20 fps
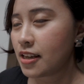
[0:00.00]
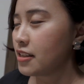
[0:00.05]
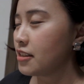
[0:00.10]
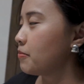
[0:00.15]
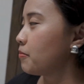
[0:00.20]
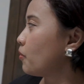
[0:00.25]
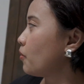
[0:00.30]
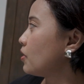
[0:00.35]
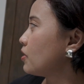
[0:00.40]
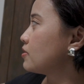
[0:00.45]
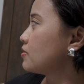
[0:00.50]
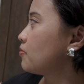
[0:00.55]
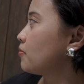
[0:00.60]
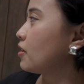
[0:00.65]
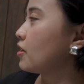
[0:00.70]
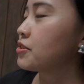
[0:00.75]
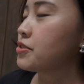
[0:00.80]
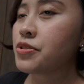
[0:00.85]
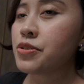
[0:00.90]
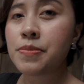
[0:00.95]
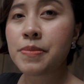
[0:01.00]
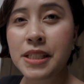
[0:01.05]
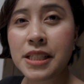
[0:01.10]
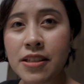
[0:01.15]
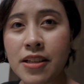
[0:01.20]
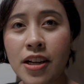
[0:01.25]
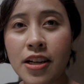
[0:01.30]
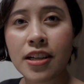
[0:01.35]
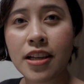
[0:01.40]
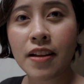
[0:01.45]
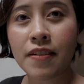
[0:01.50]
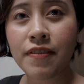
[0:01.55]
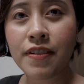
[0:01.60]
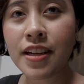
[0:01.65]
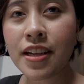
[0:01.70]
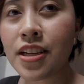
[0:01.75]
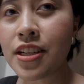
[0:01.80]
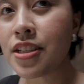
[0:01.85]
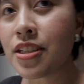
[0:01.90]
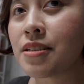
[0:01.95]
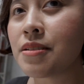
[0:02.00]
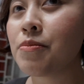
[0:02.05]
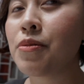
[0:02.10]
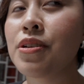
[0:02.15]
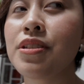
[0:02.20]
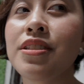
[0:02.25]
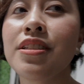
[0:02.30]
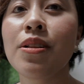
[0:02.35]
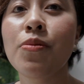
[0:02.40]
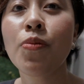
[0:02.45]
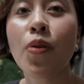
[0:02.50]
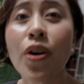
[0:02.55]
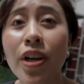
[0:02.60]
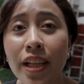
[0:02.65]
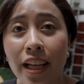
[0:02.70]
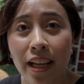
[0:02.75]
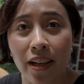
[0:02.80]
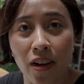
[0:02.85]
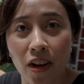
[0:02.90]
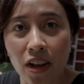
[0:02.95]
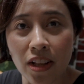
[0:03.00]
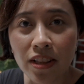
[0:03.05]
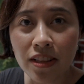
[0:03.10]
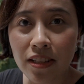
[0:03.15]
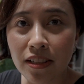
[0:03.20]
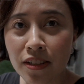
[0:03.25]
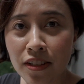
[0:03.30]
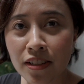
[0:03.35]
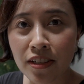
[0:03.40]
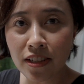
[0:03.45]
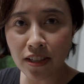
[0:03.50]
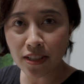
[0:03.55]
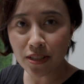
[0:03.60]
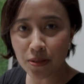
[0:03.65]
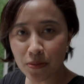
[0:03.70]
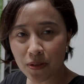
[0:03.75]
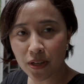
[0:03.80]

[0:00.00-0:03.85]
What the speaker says: the boys' washroom is not yet finished. We're still working on the girls'